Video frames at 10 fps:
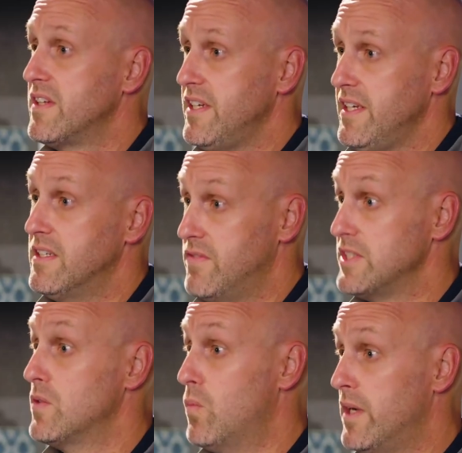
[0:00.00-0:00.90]
of the
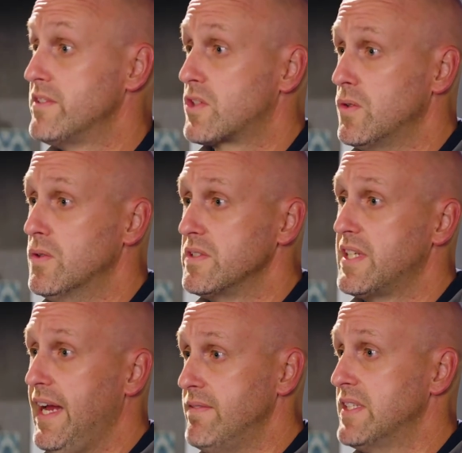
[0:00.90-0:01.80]
Division One schools
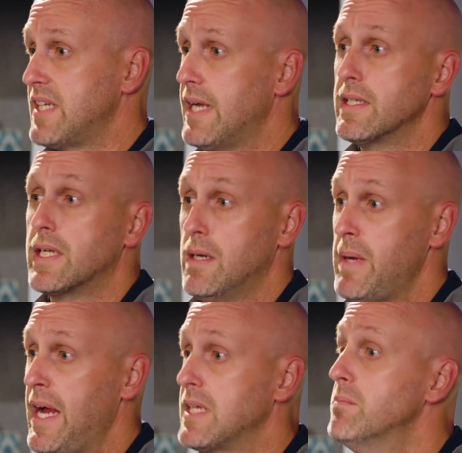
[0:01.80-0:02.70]
have decided to come back